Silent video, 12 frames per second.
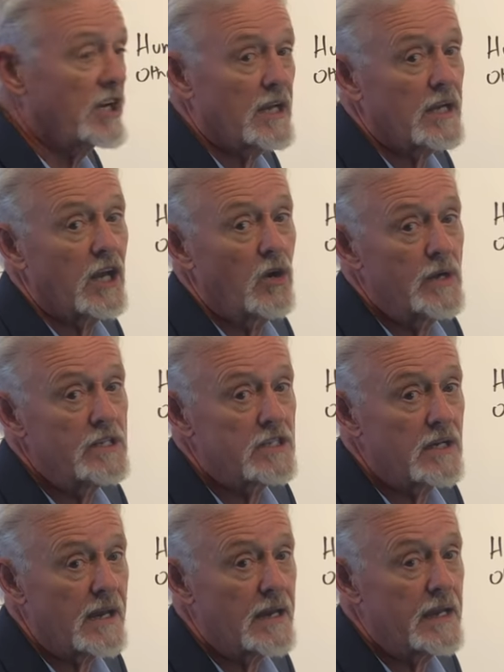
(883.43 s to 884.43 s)
going to go
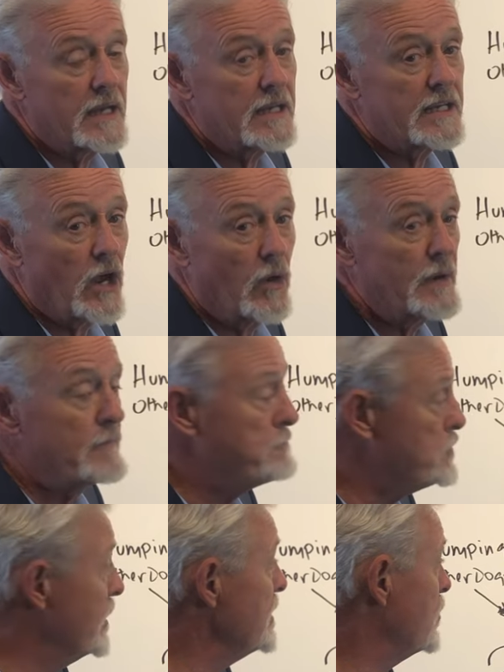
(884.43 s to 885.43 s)
into it going
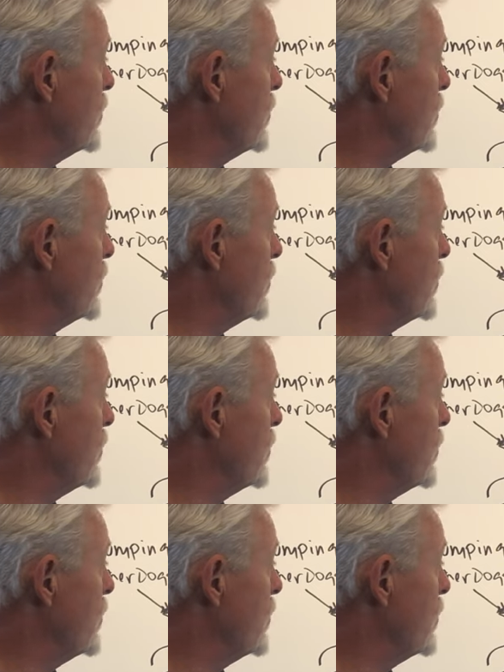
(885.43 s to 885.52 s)
pretty